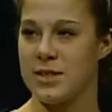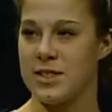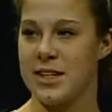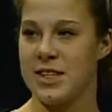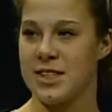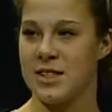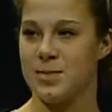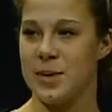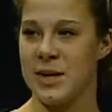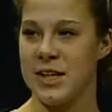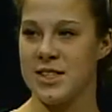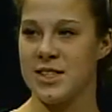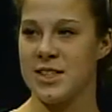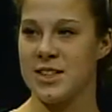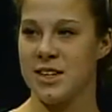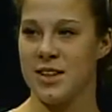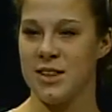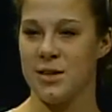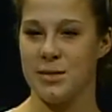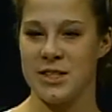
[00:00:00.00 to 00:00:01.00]
That's
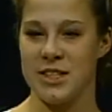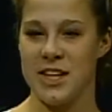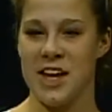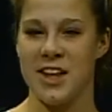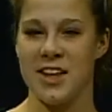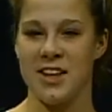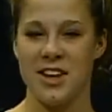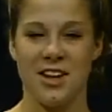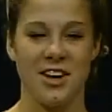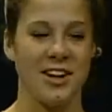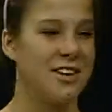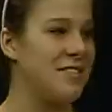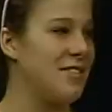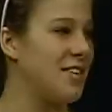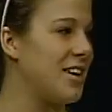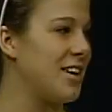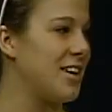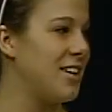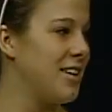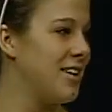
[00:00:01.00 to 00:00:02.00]
basically the mentality of
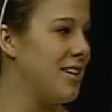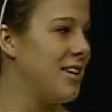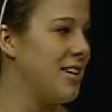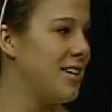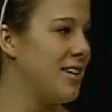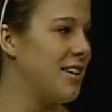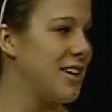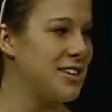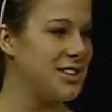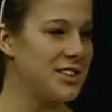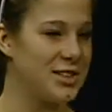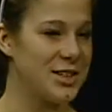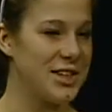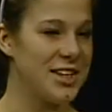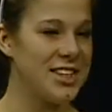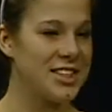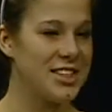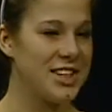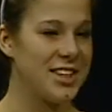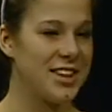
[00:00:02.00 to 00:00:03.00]
our our
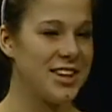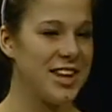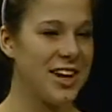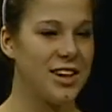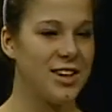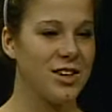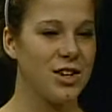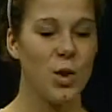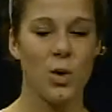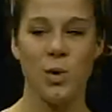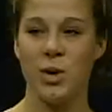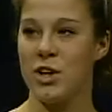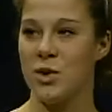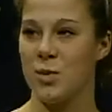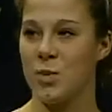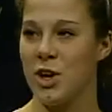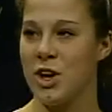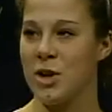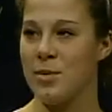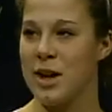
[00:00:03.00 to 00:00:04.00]
generation. They don't need to
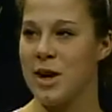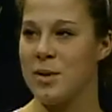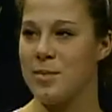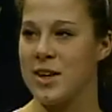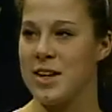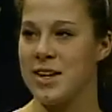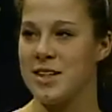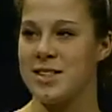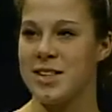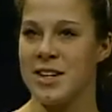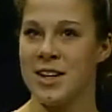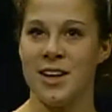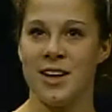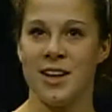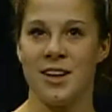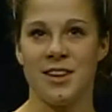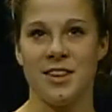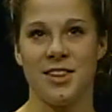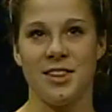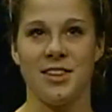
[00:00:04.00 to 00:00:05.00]
worry about it because
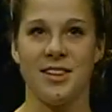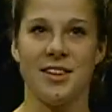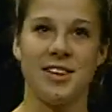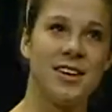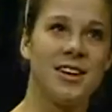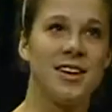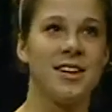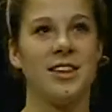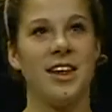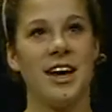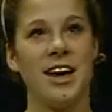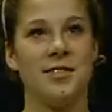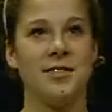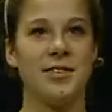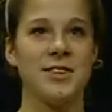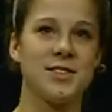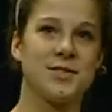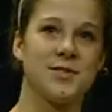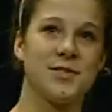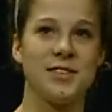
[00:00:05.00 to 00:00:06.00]
life
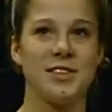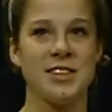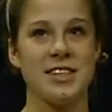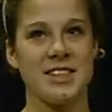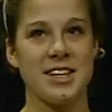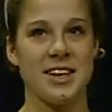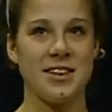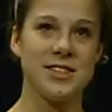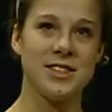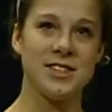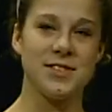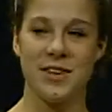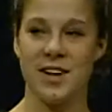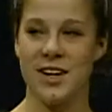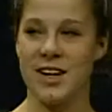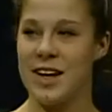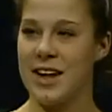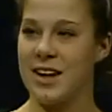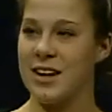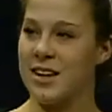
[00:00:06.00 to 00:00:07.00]
is frivolous, life is
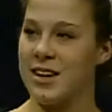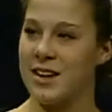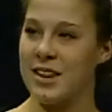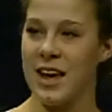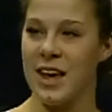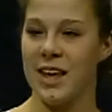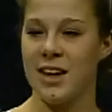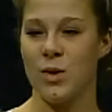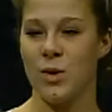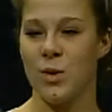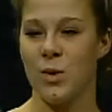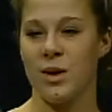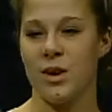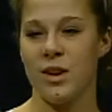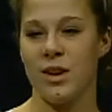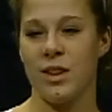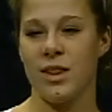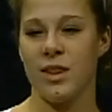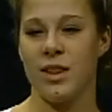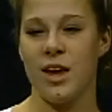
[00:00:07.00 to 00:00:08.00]
fun, and they don't
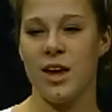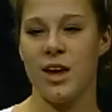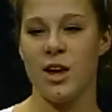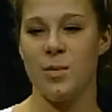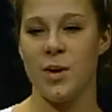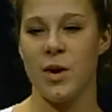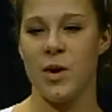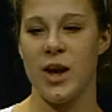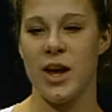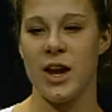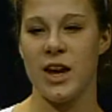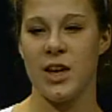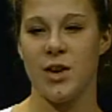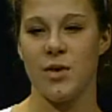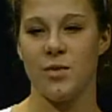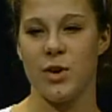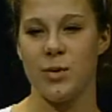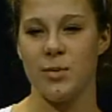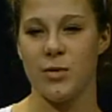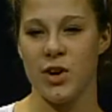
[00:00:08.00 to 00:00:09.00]
think about any
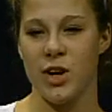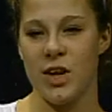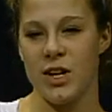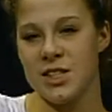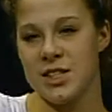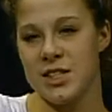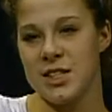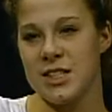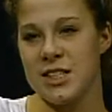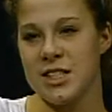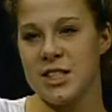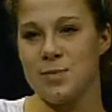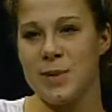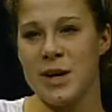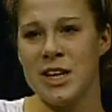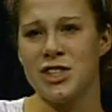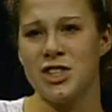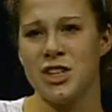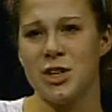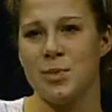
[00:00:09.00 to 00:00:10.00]
repercussions,
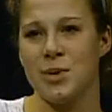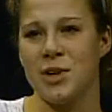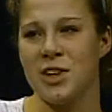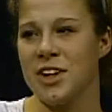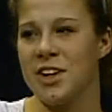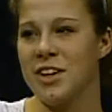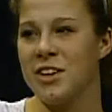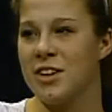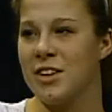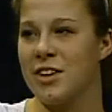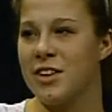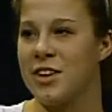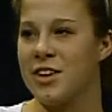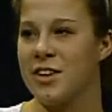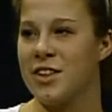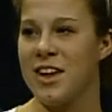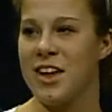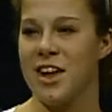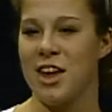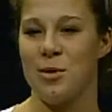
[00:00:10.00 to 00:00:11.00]
especially political. They're
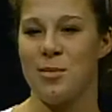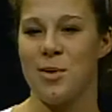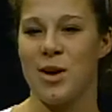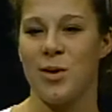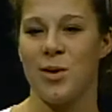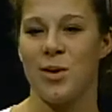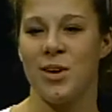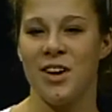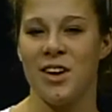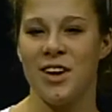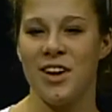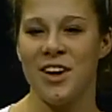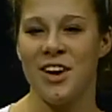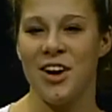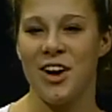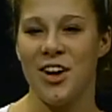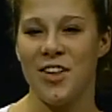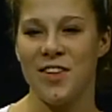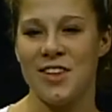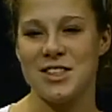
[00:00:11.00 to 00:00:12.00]
thinking about
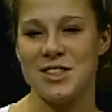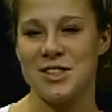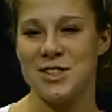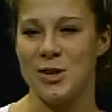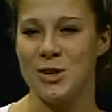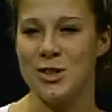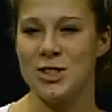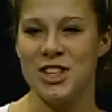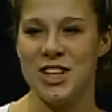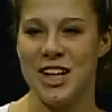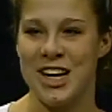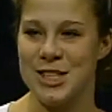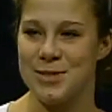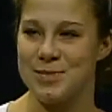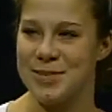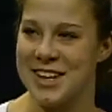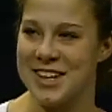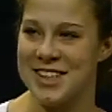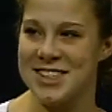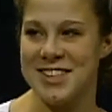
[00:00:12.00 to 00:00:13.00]
all these social
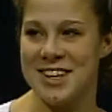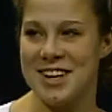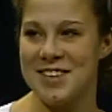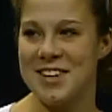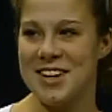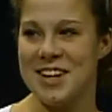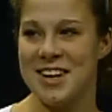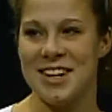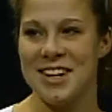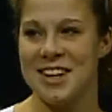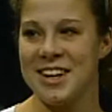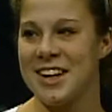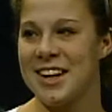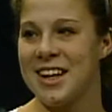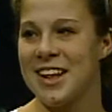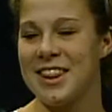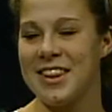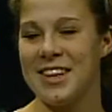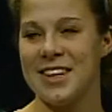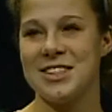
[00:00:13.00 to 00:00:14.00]
aspects. I mean,
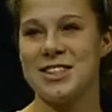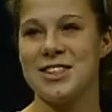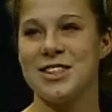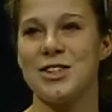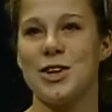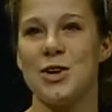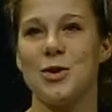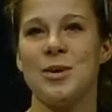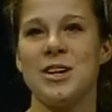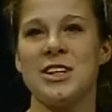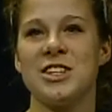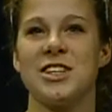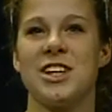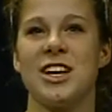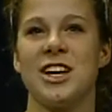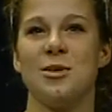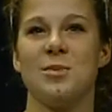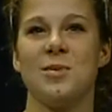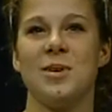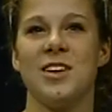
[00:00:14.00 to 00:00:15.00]
there's so much
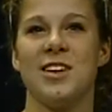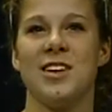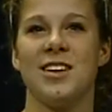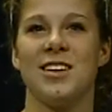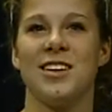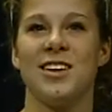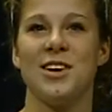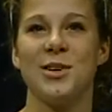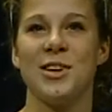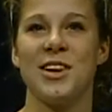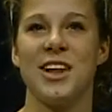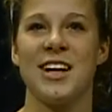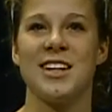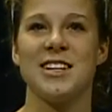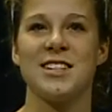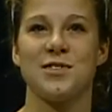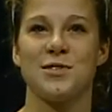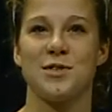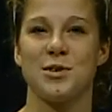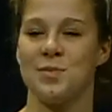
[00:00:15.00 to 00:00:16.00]
that could be
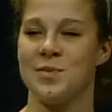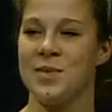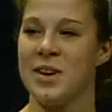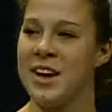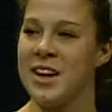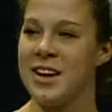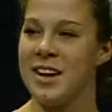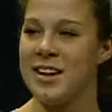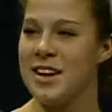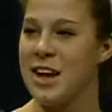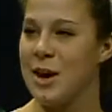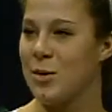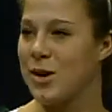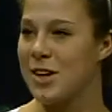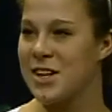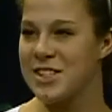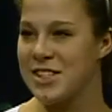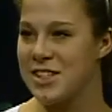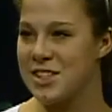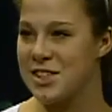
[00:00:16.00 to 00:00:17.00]
utilized from
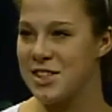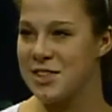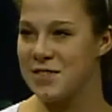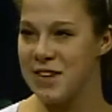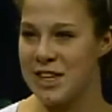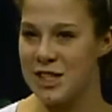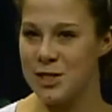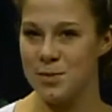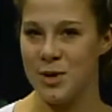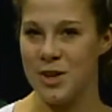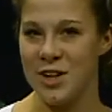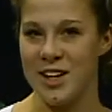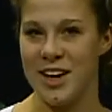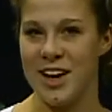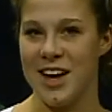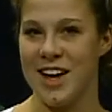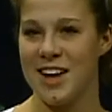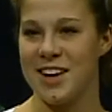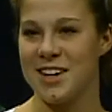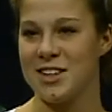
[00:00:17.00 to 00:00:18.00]
networks such as Facebook,
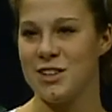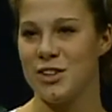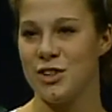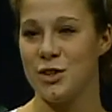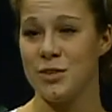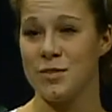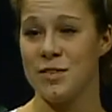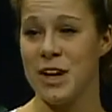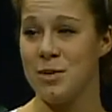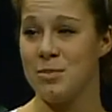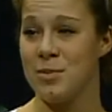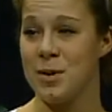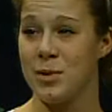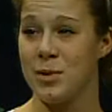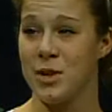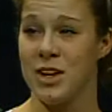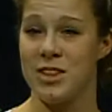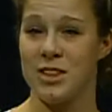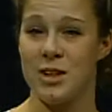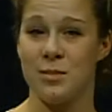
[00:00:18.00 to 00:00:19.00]
and you'll find
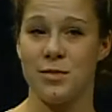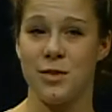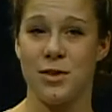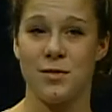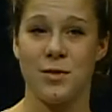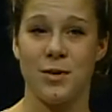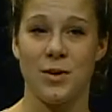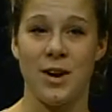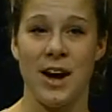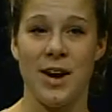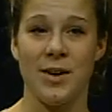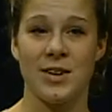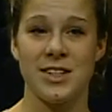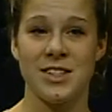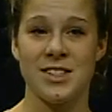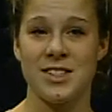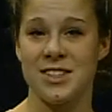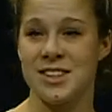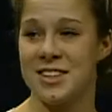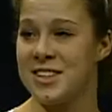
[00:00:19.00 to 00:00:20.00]
on them for four
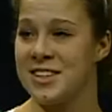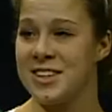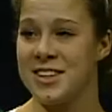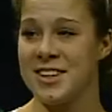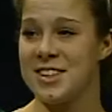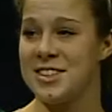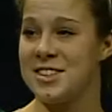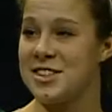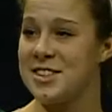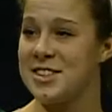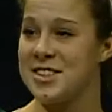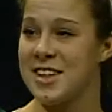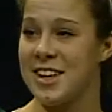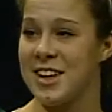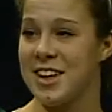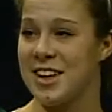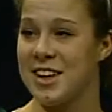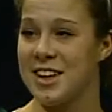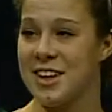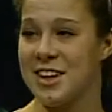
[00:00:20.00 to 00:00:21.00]
hours just
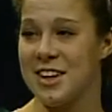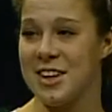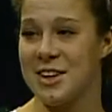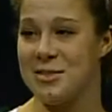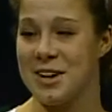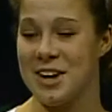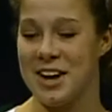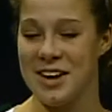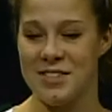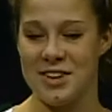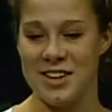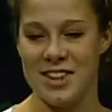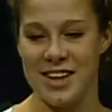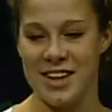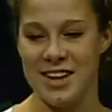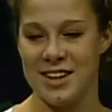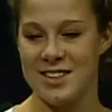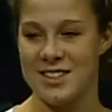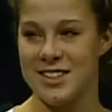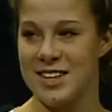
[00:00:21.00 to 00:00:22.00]
thinking about everything
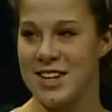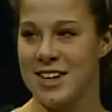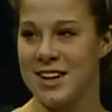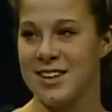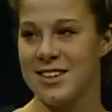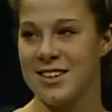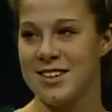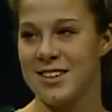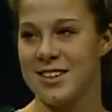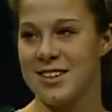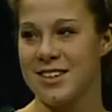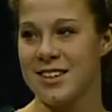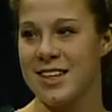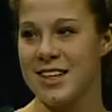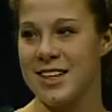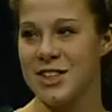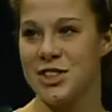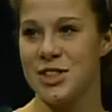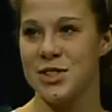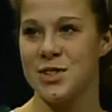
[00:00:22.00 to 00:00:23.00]
else, and
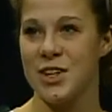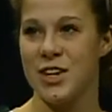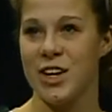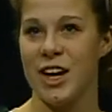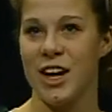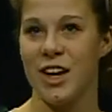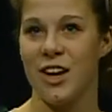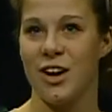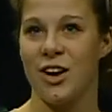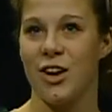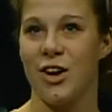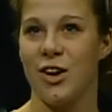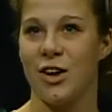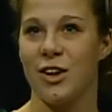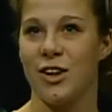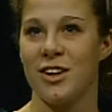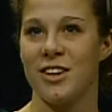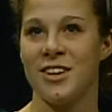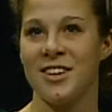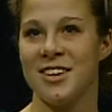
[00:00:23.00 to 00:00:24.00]
the issues are getting
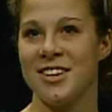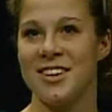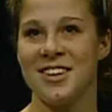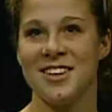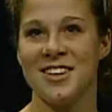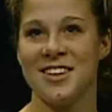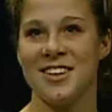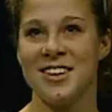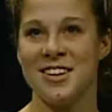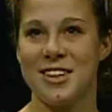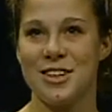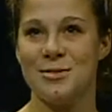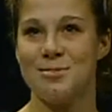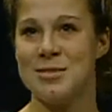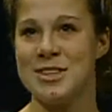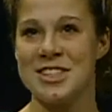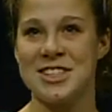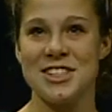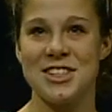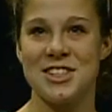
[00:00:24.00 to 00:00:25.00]
all
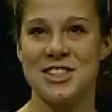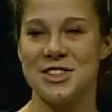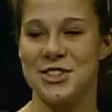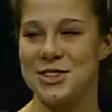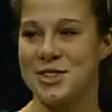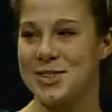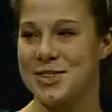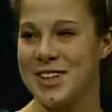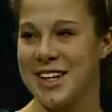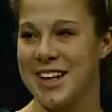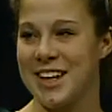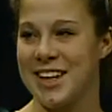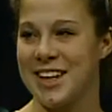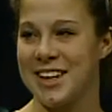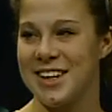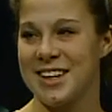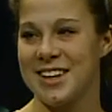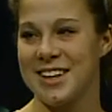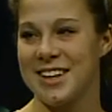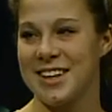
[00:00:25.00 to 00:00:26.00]
misconstrued,
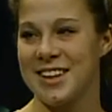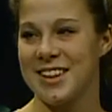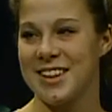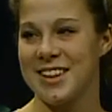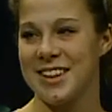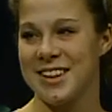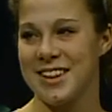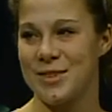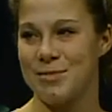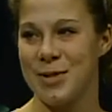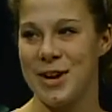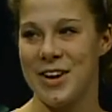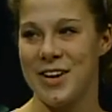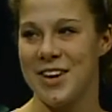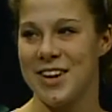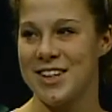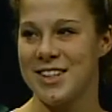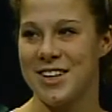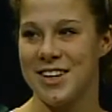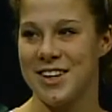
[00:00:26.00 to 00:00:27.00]
and
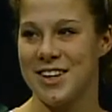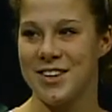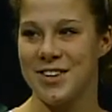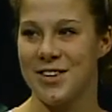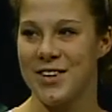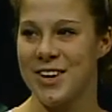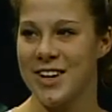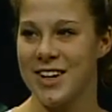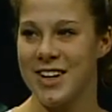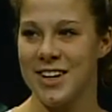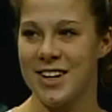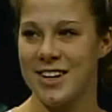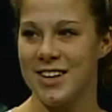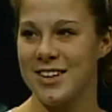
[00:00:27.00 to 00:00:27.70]
priorities aren't in order.